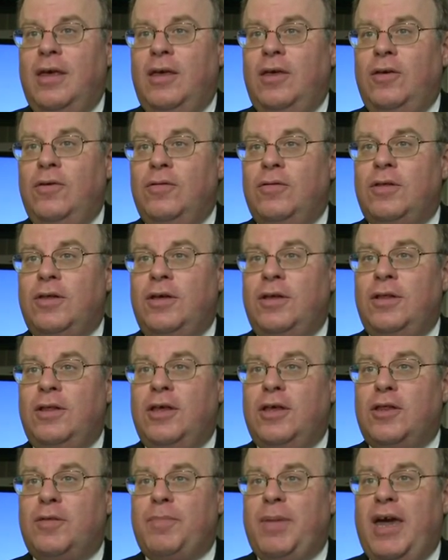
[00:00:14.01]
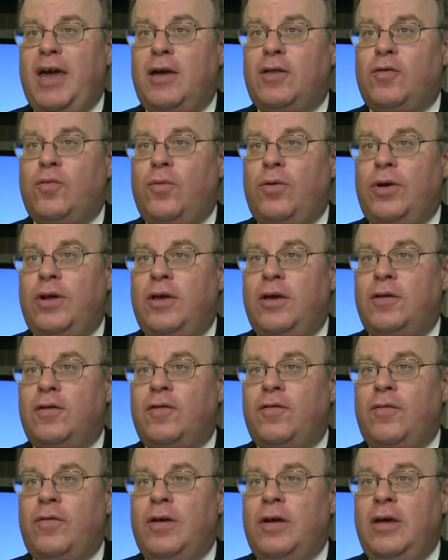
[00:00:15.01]
using his password
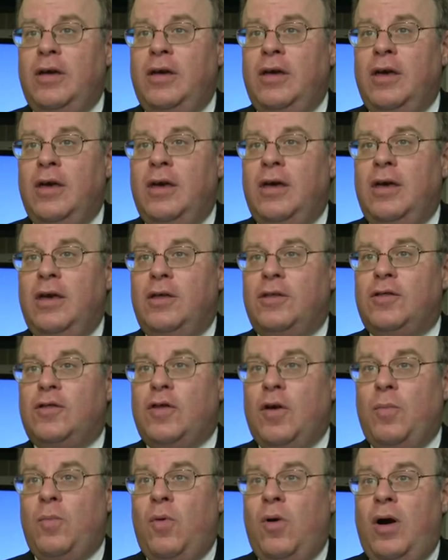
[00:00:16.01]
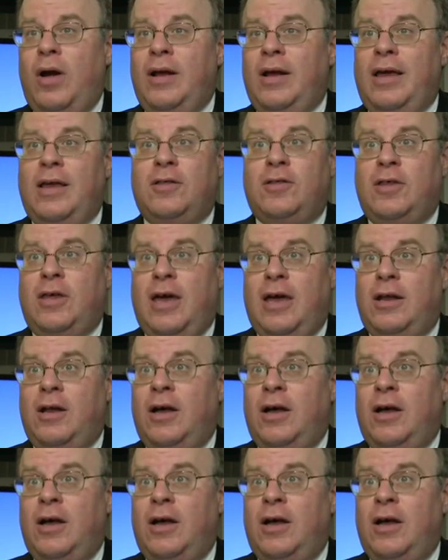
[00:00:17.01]
history, someone as yet